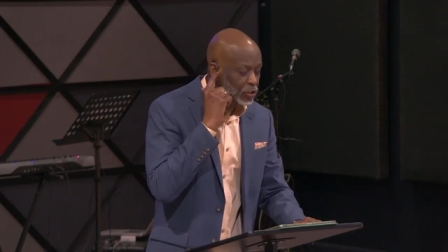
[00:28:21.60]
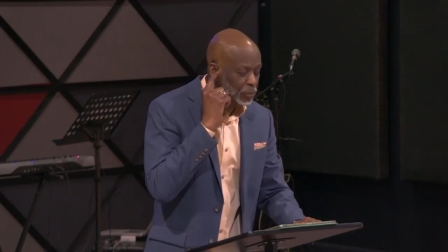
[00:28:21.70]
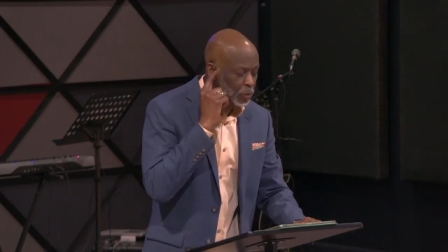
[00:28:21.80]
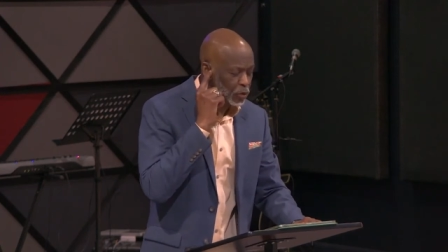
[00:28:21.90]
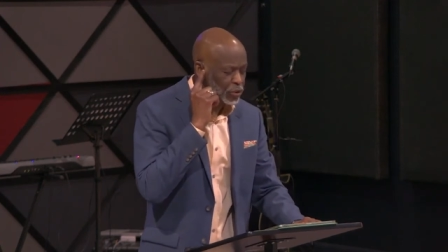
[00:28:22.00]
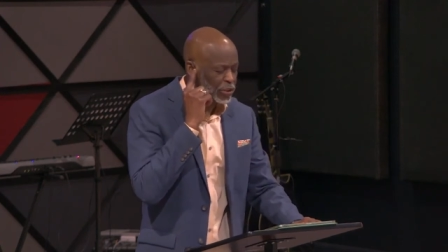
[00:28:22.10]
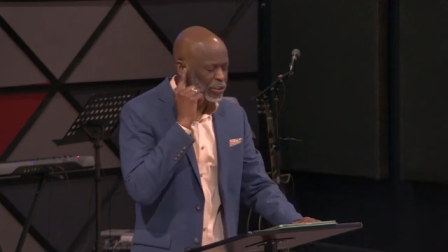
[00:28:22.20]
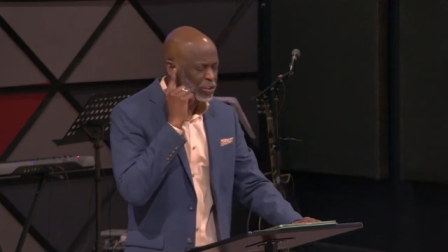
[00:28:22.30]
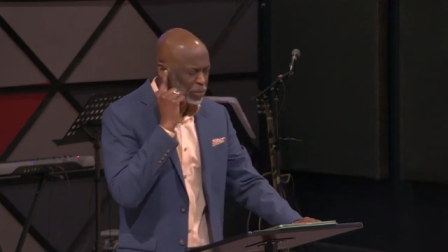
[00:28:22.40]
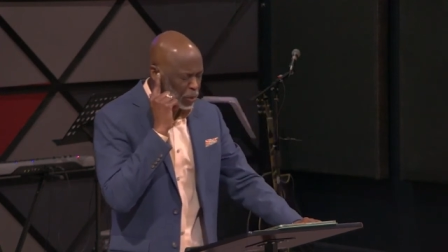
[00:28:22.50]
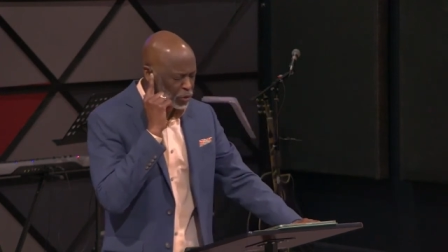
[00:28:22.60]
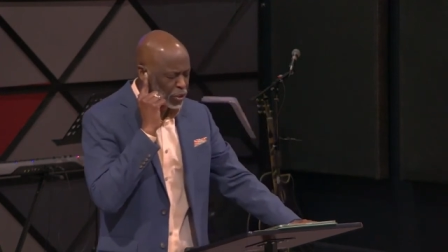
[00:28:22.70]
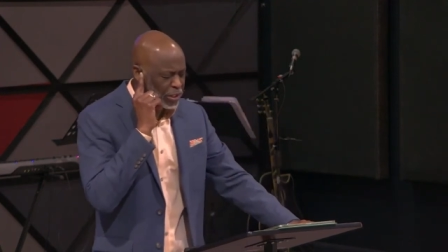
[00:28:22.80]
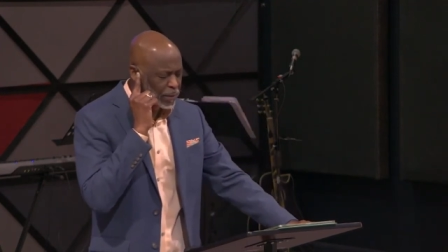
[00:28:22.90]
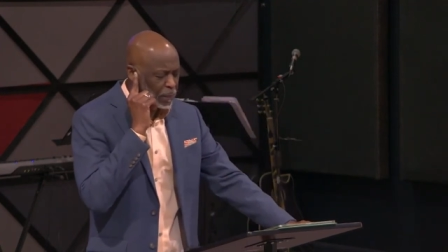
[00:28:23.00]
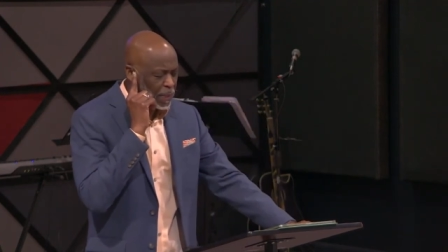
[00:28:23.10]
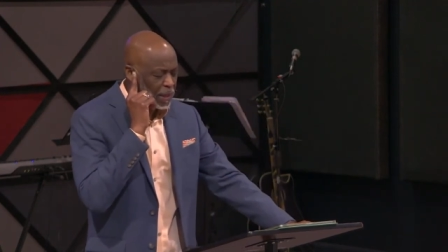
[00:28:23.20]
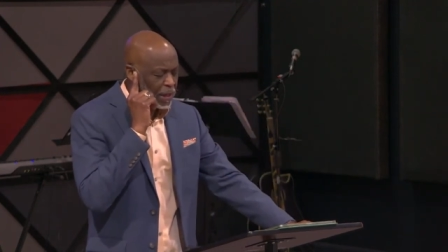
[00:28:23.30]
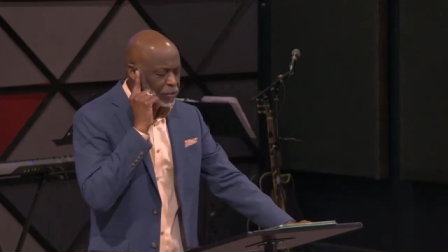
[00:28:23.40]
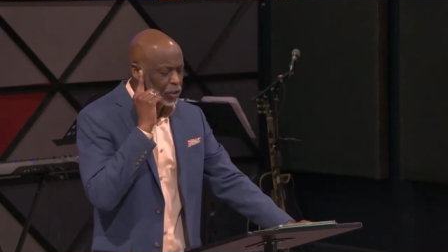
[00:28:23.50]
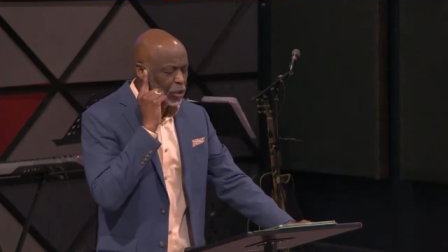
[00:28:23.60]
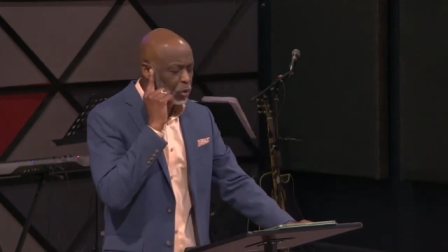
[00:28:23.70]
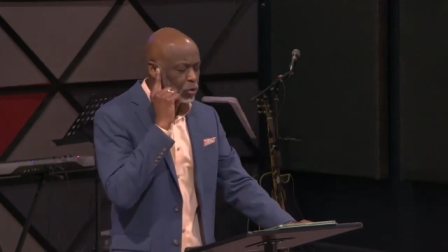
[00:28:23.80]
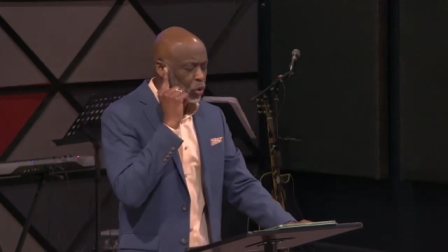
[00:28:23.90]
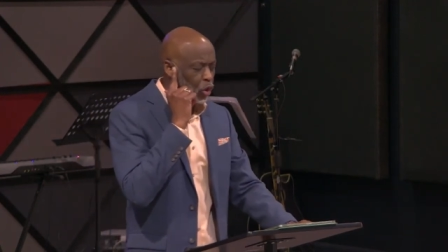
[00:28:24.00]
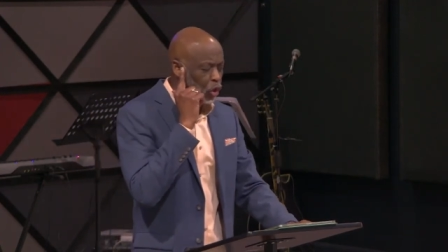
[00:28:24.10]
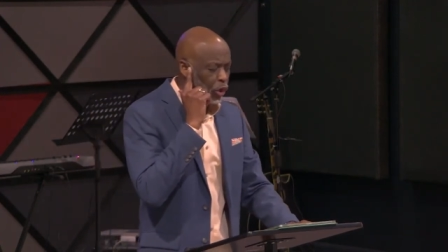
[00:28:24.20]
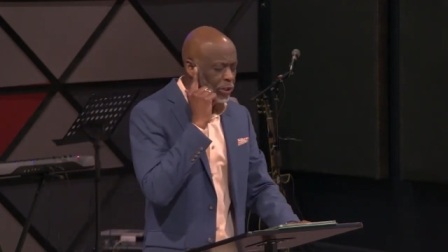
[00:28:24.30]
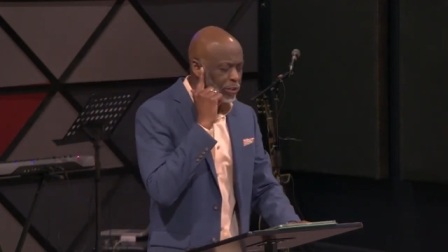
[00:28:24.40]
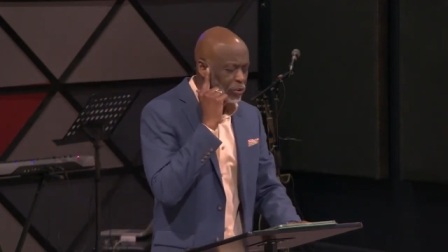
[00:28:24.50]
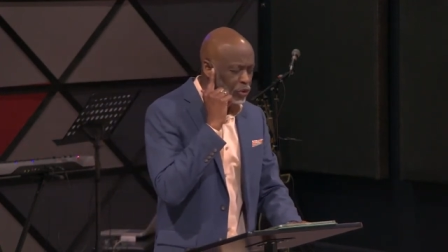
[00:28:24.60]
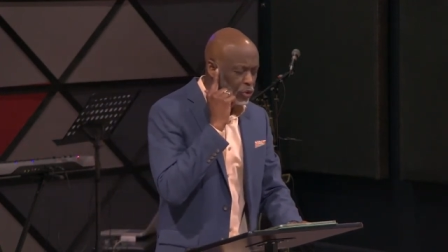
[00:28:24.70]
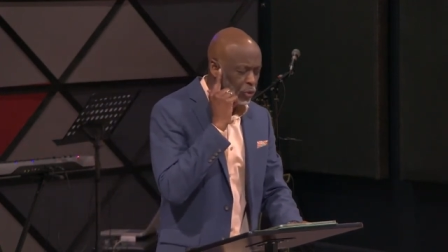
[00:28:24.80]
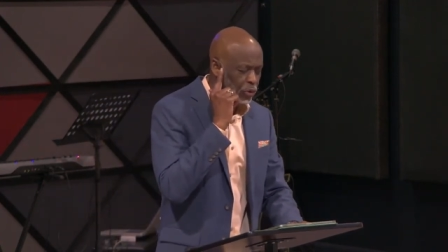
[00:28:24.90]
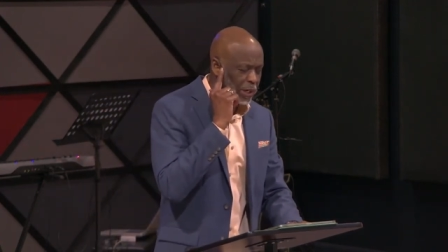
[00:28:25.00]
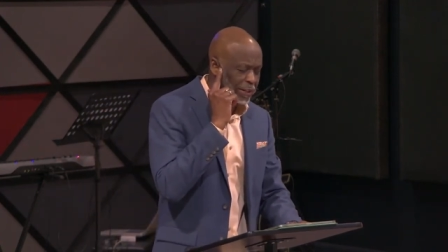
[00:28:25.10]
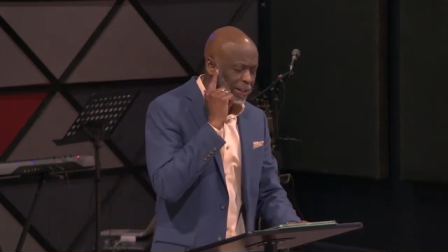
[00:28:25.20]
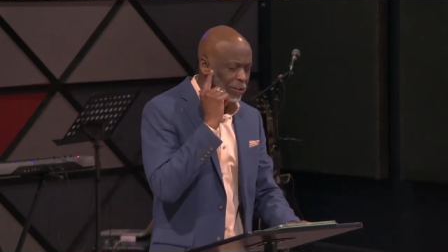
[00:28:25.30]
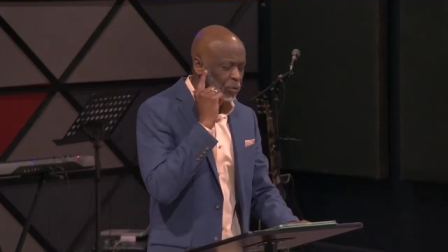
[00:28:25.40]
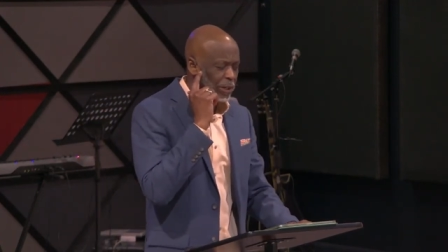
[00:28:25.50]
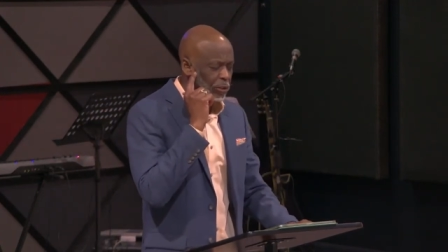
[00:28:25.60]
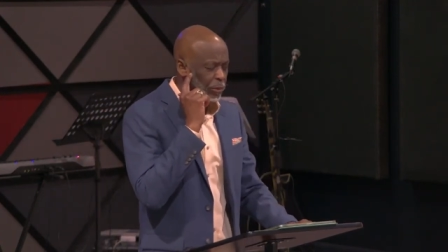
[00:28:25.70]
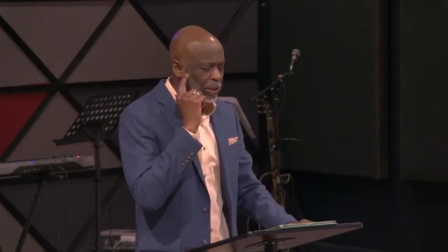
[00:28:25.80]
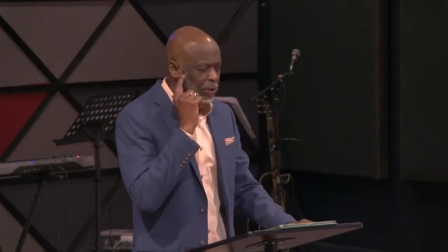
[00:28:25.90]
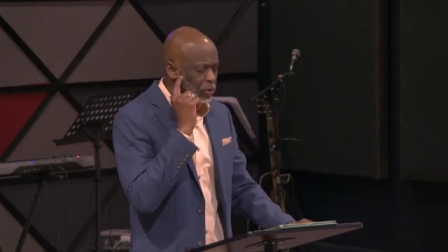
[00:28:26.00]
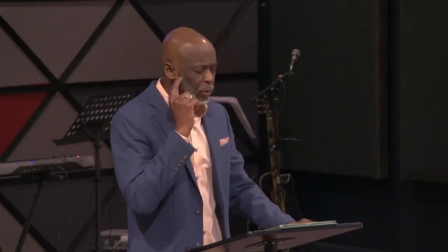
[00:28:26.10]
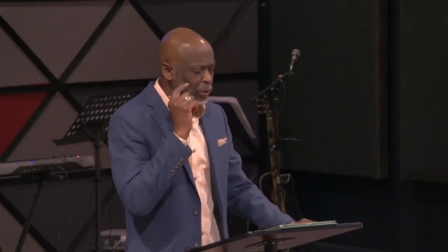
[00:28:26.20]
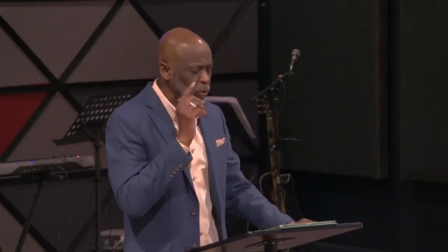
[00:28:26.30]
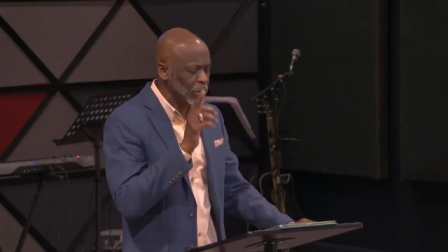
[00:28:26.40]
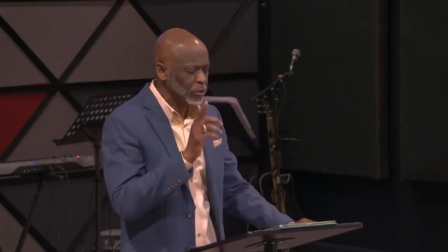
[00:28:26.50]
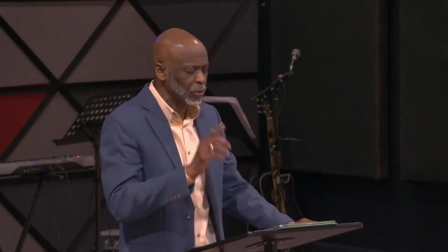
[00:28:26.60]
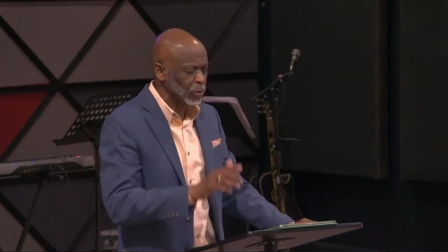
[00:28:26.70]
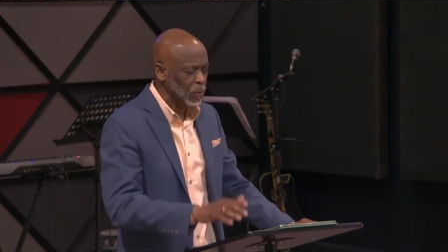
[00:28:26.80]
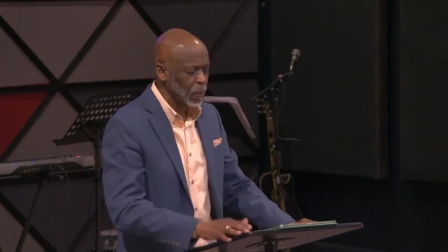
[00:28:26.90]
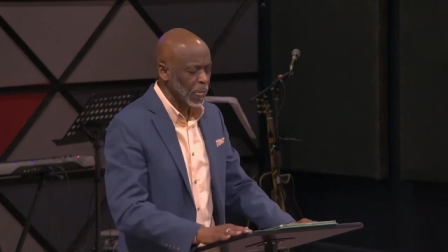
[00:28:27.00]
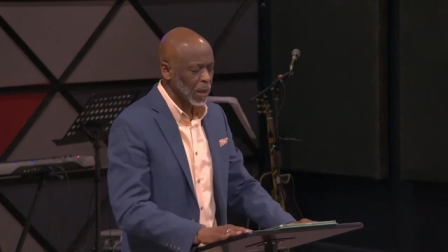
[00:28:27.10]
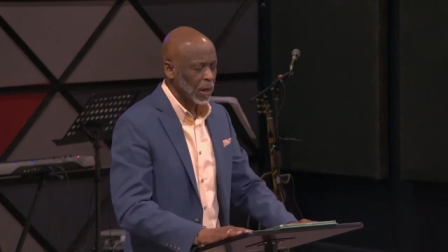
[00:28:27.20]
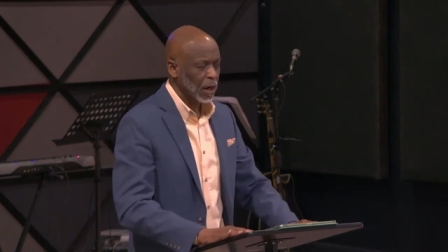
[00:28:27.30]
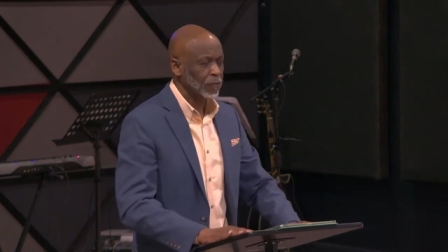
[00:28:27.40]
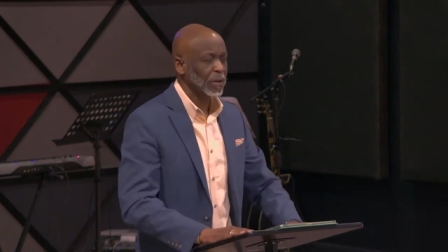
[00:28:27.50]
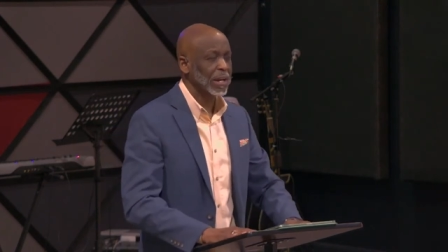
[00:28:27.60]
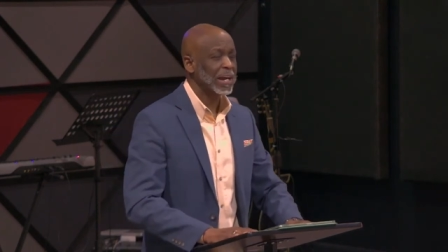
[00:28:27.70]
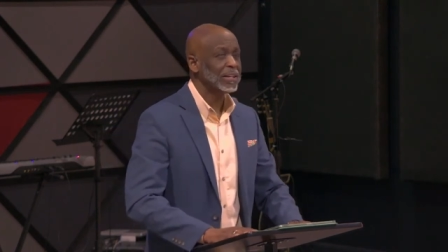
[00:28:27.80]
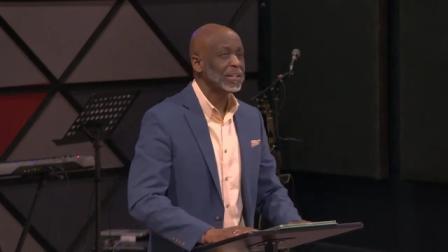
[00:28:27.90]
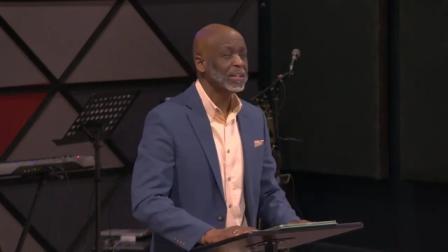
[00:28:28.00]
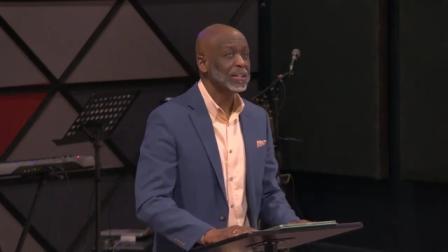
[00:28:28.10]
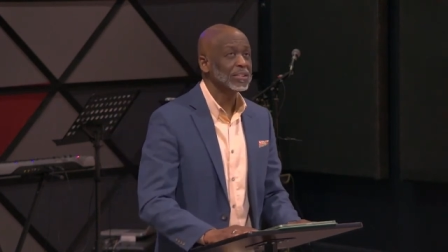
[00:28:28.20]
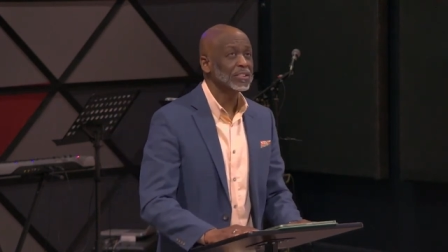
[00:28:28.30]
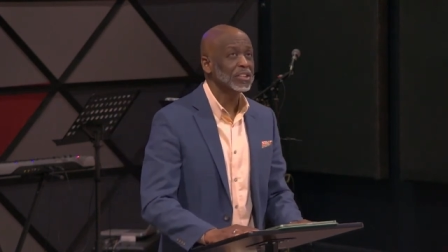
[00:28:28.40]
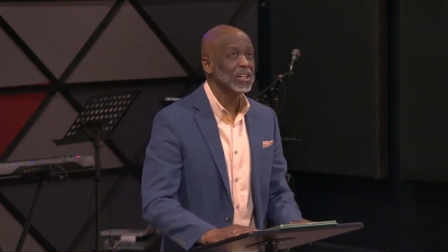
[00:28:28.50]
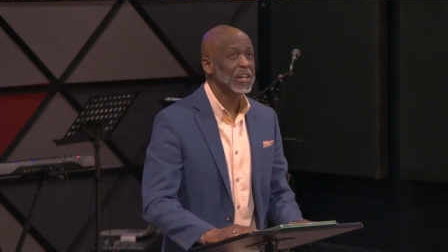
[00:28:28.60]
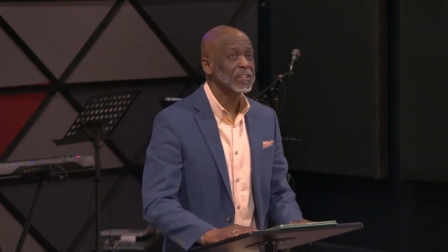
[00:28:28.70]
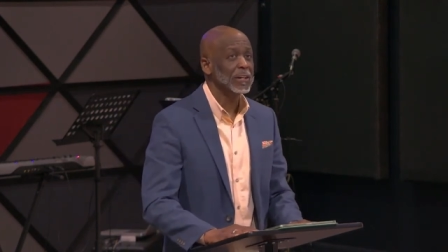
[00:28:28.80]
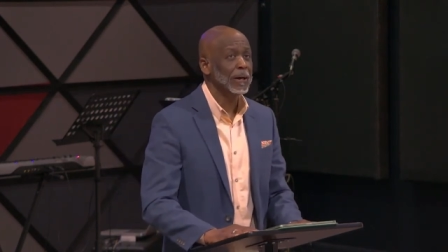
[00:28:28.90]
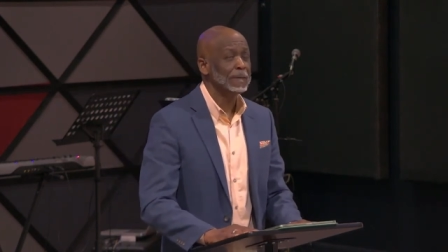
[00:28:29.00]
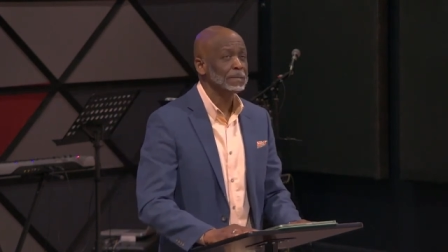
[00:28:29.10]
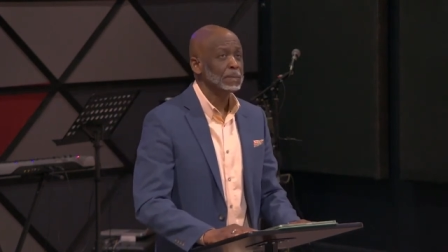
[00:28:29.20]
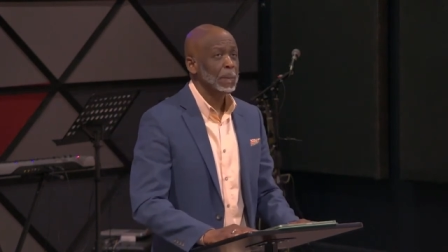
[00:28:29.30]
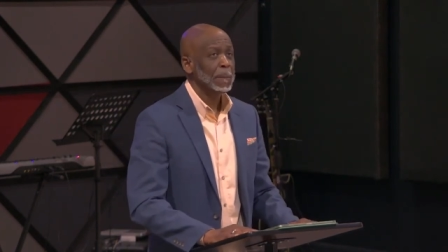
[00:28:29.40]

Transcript: that's supposedly is going to go to court soon, I think 2022, of a lady. She is an